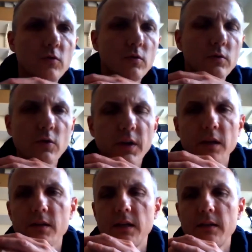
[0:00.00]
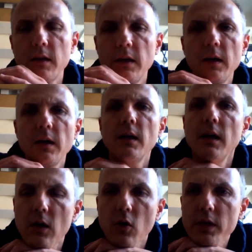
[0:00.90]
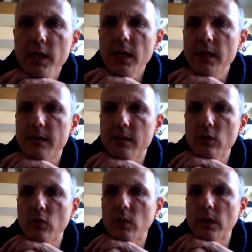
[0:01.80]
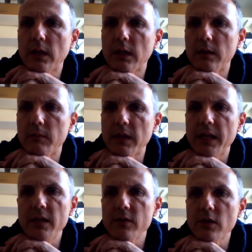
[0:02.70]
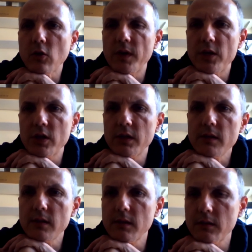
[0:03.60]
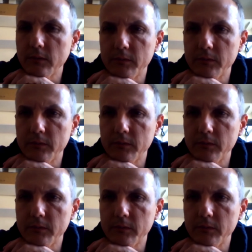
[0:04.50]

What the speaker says: to hear that. Okay, so any other questions?